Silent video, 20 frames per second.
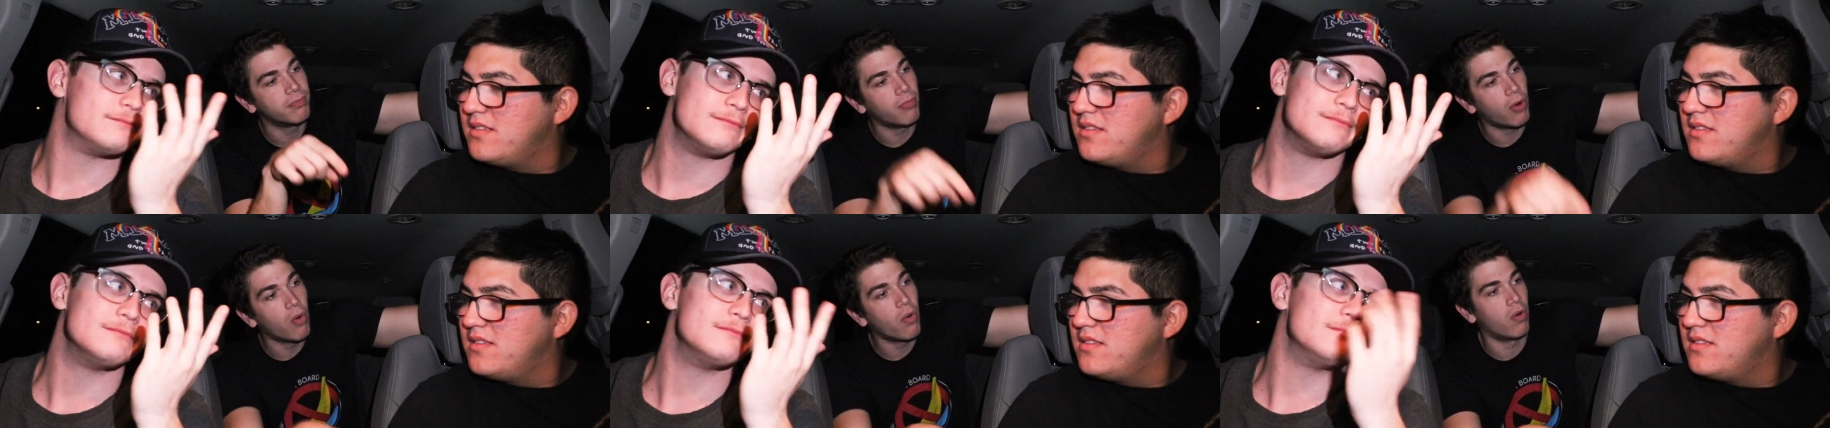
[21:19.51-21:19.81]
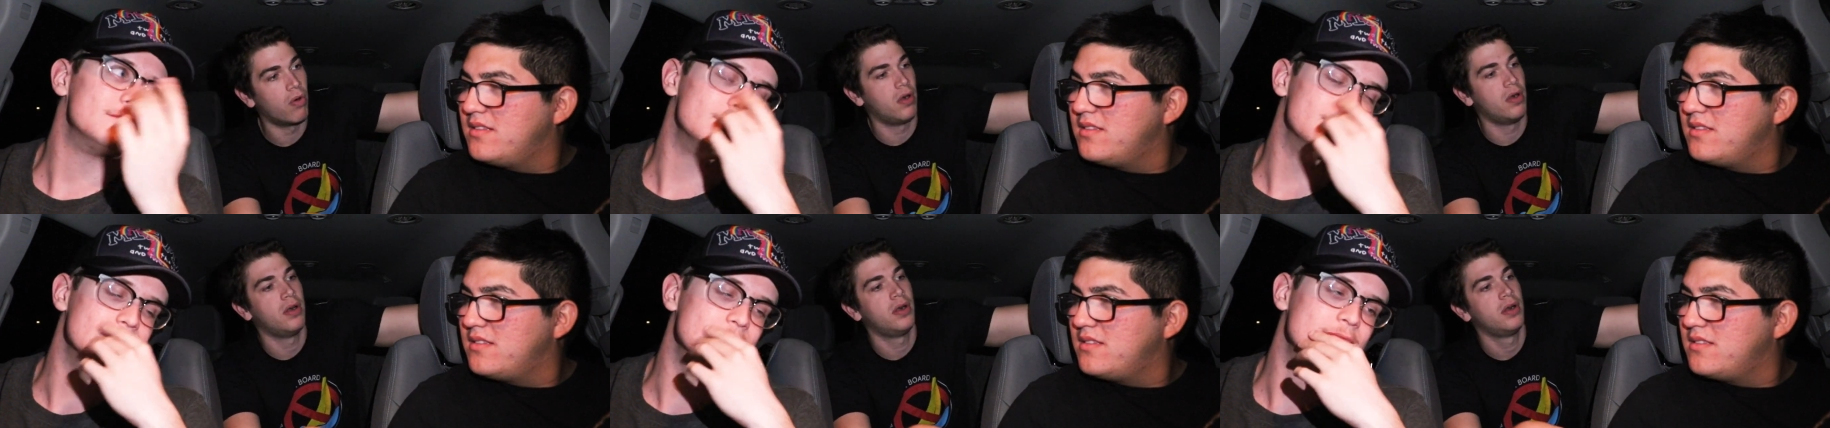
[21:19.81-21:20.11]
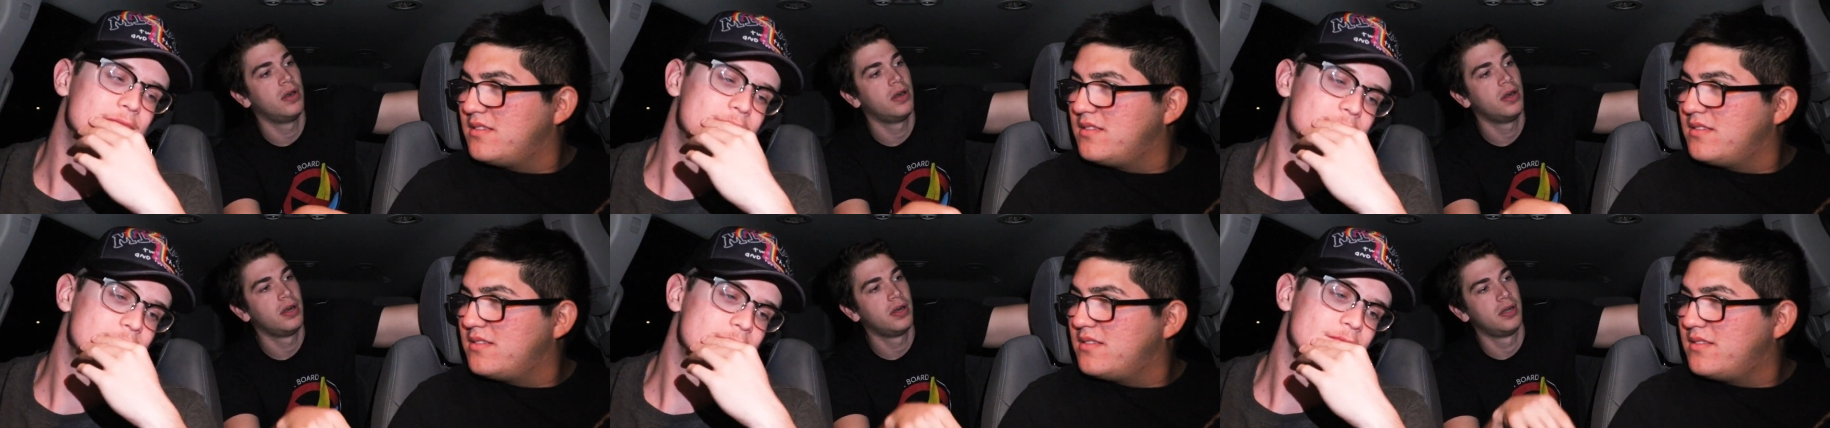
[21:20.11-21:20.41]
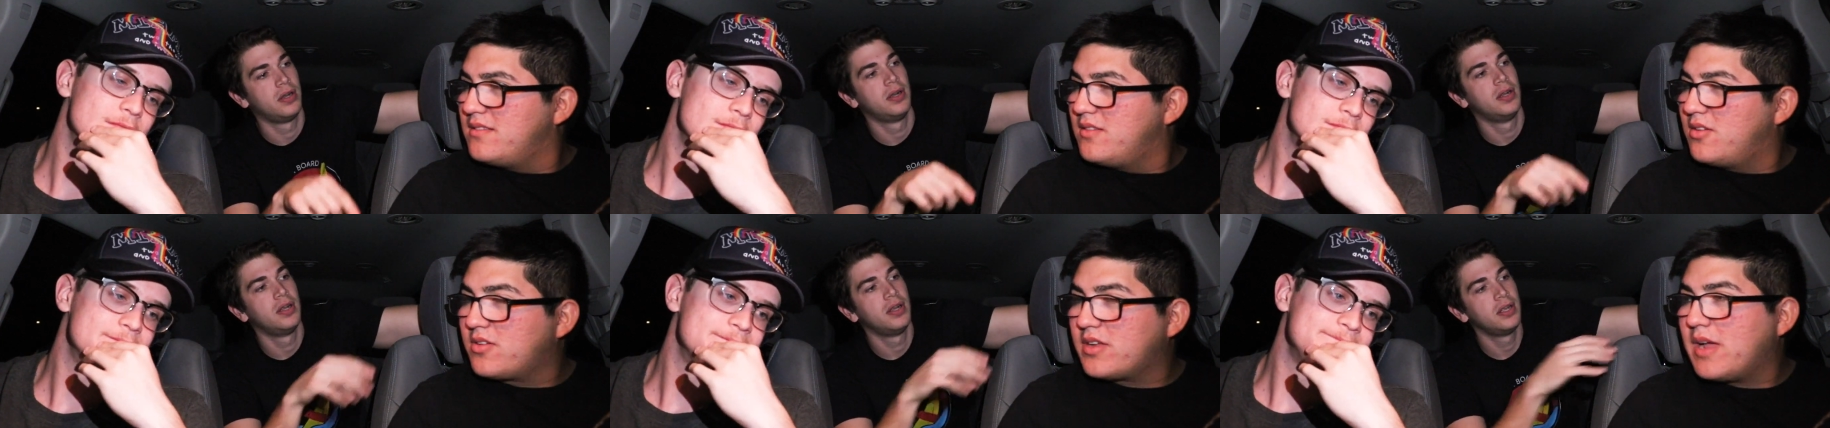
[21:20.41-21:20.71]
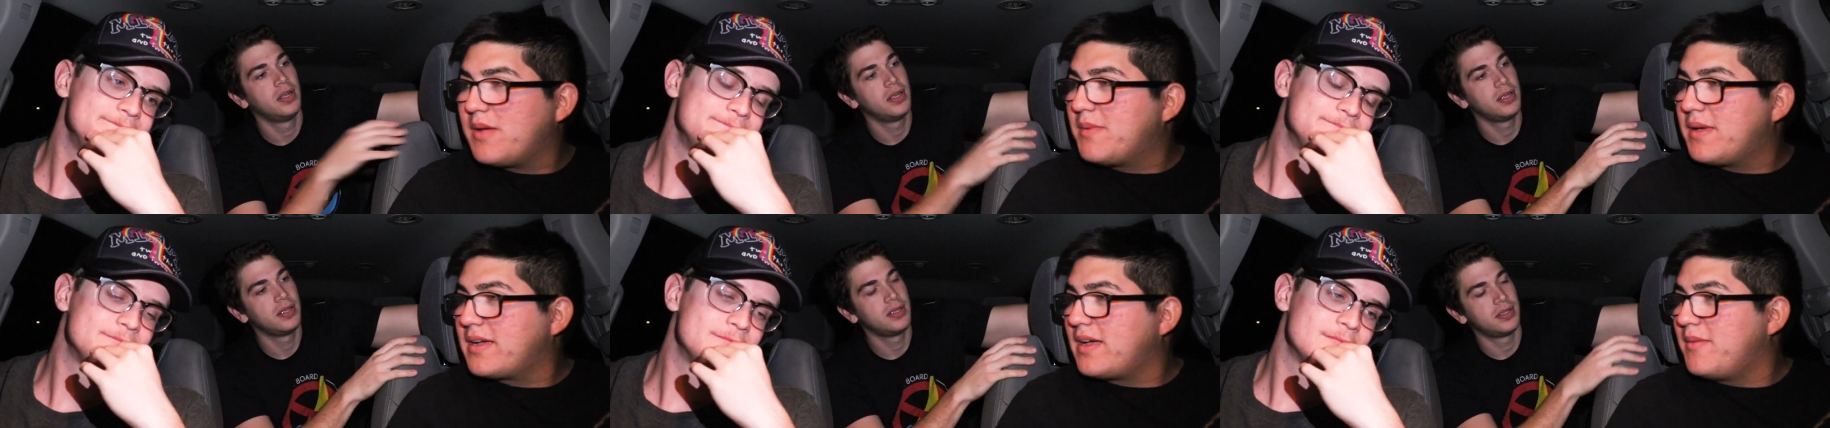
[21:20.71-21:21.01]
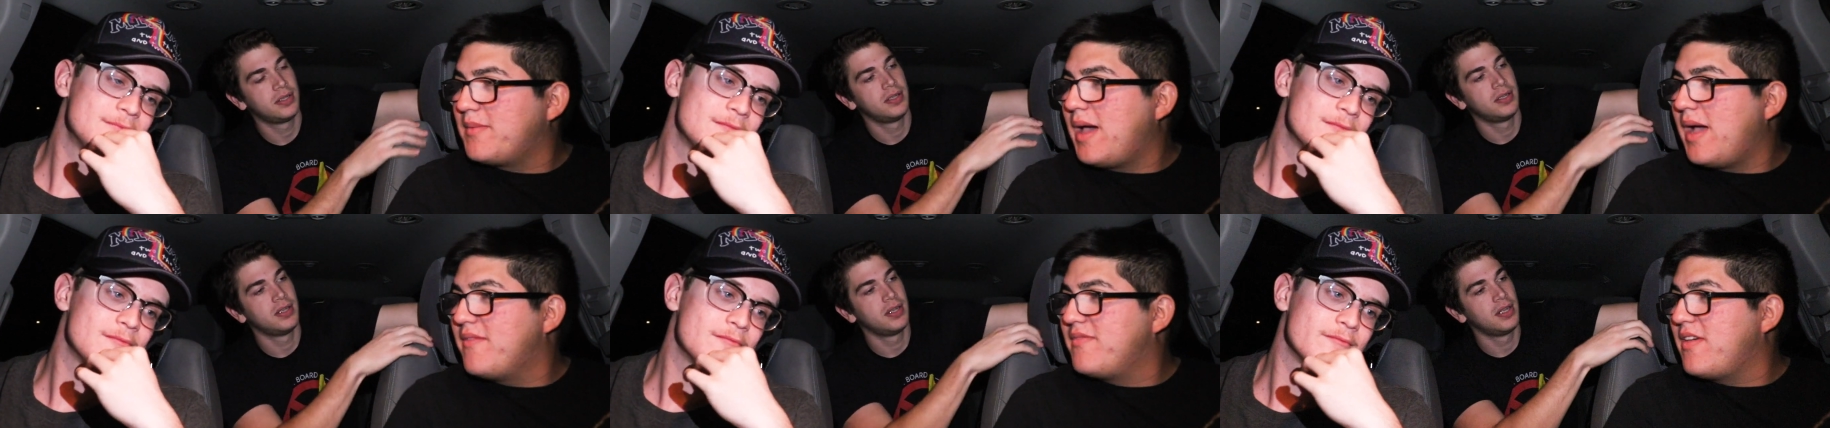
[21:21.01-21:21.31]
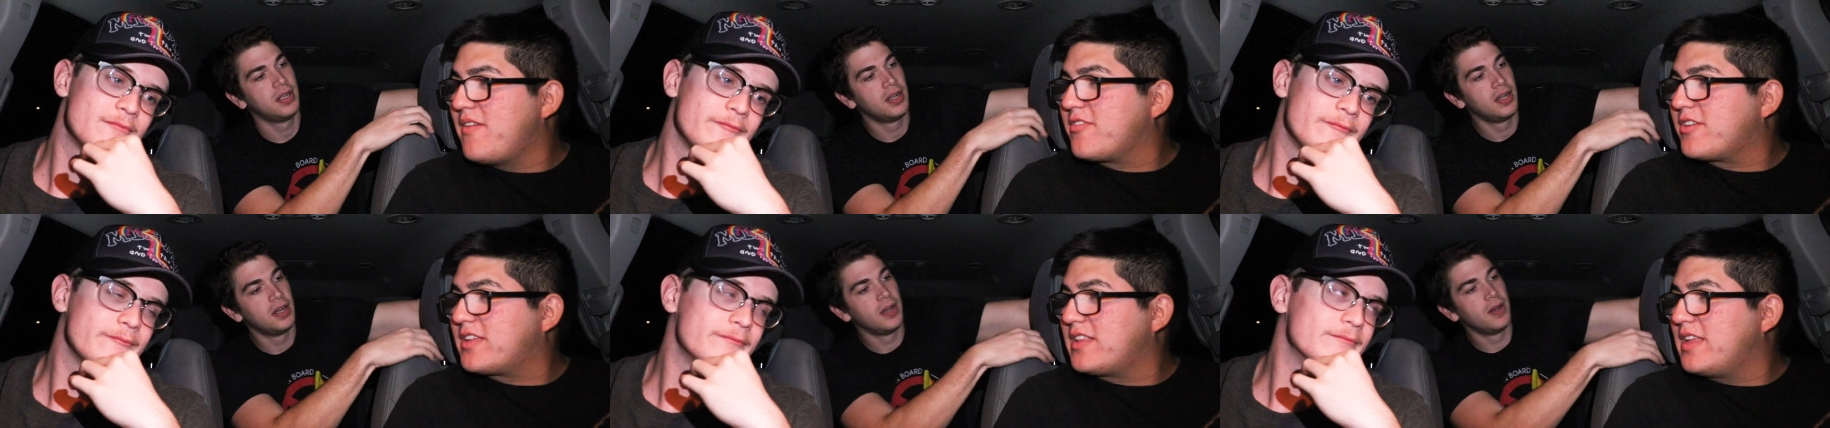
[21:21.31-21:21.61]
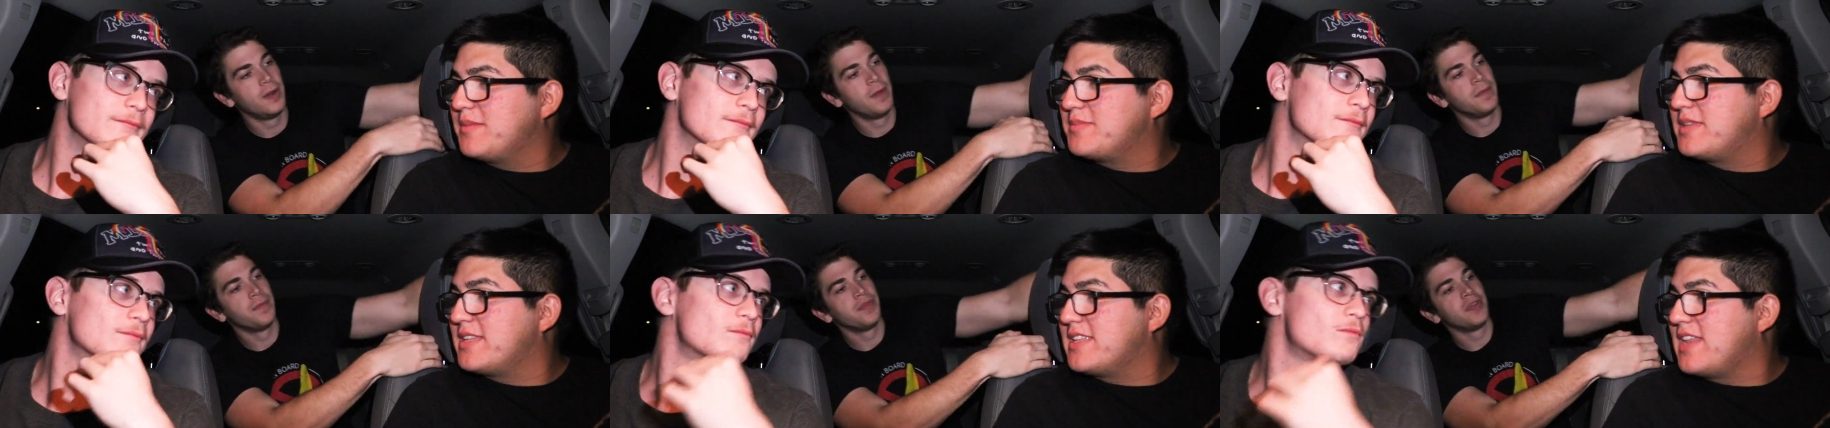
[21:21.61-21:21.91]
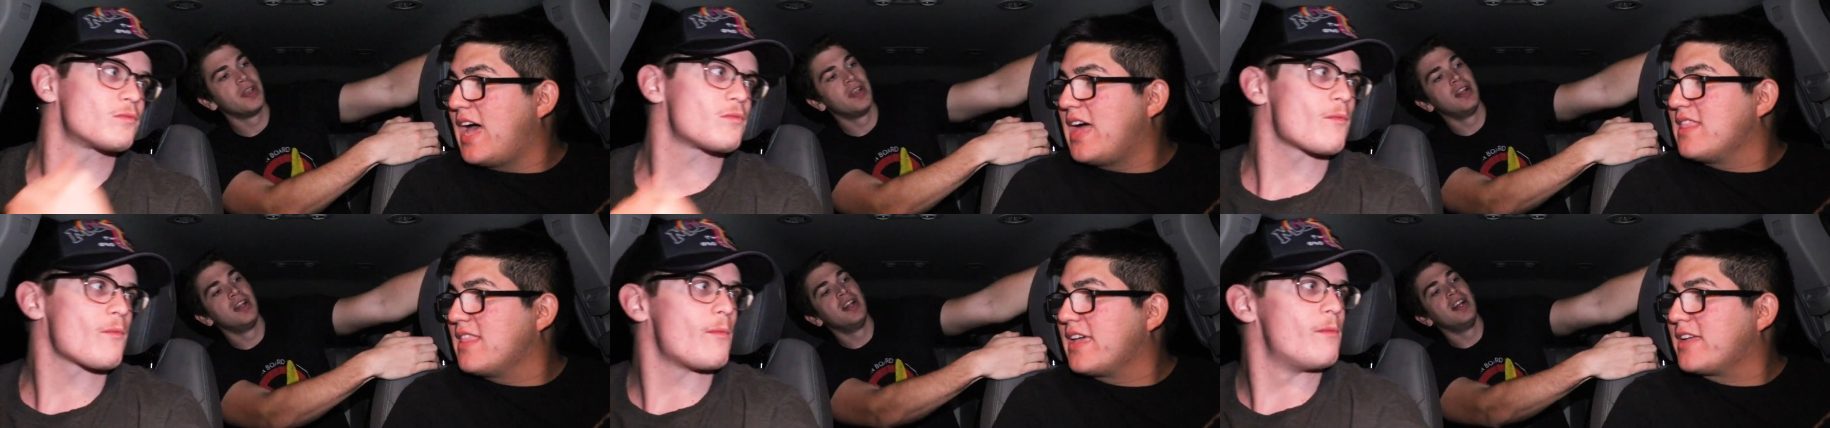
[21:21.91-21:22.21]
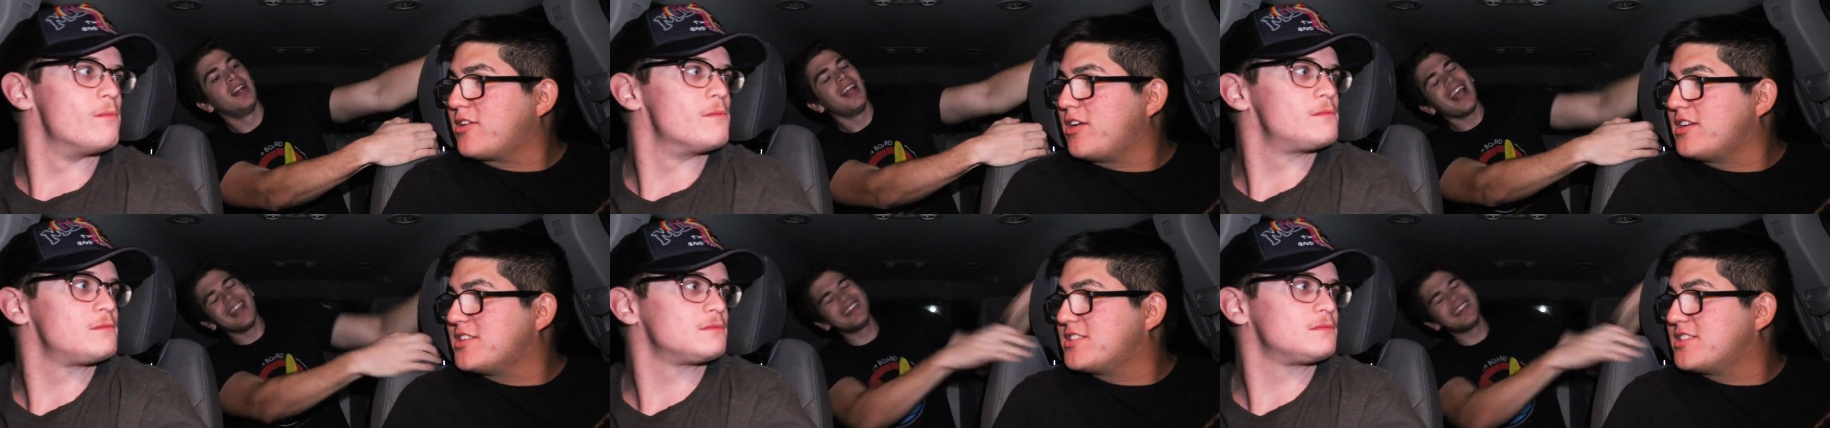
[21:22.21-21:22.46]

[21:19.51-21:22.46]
Speaker 1: more.
Speaker 2: Mm. Okay, I'm like, i have never claimed to not like her.